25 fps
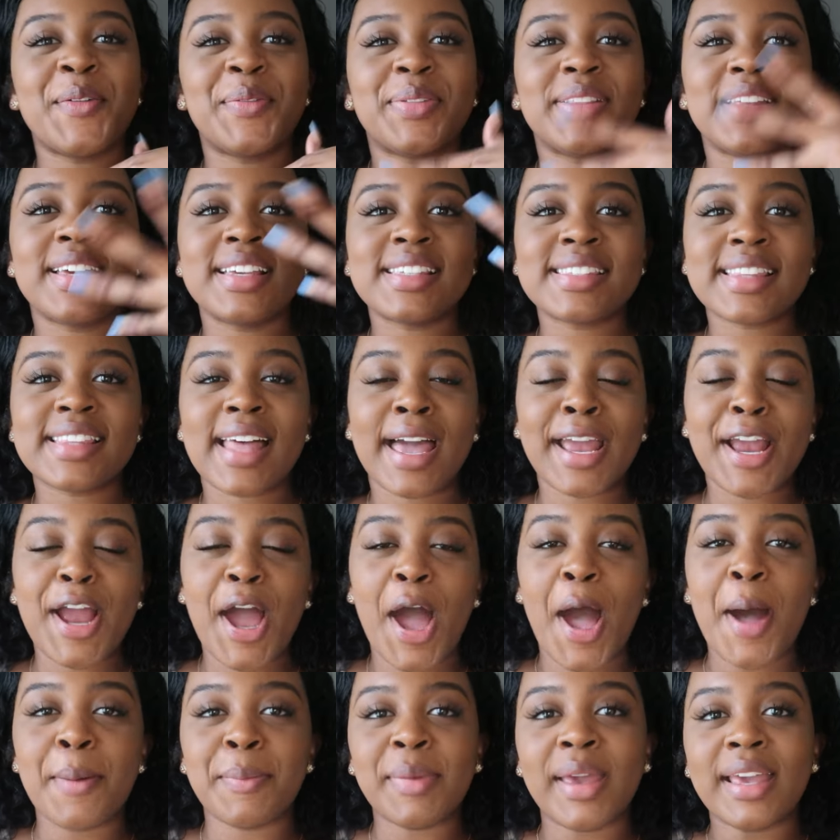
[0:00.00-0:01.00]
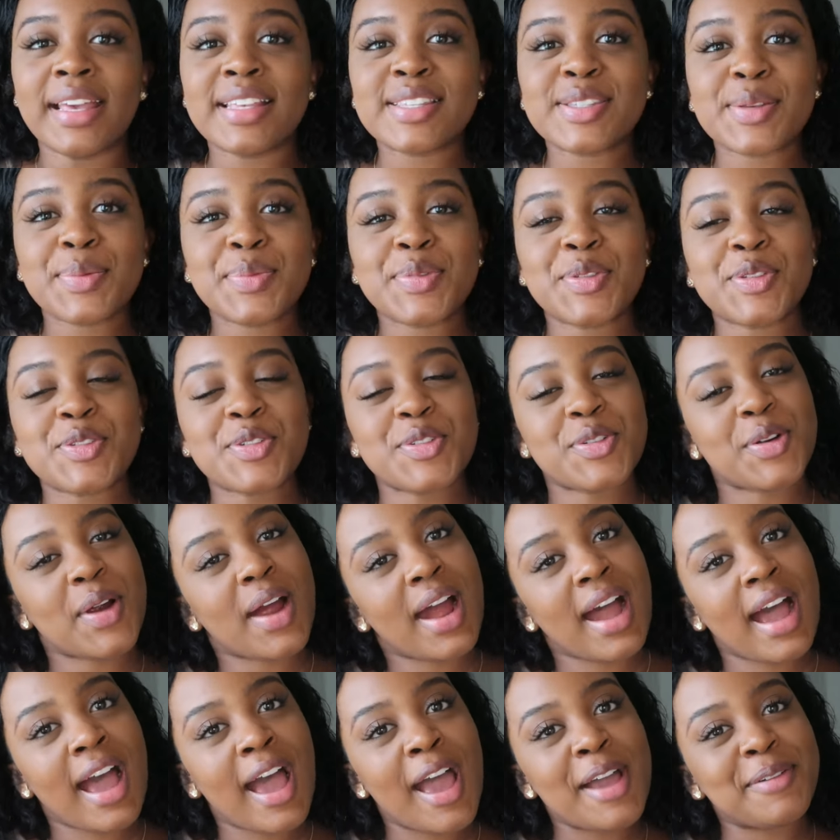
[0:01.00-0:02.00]
Please like, comment, and
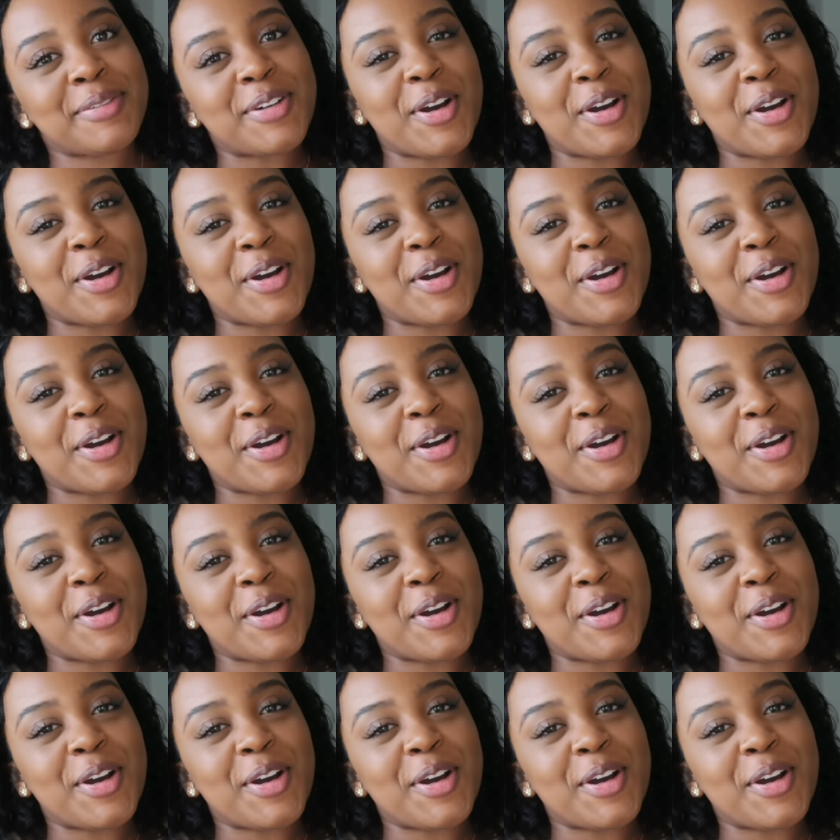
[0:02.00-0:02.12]
subscribe.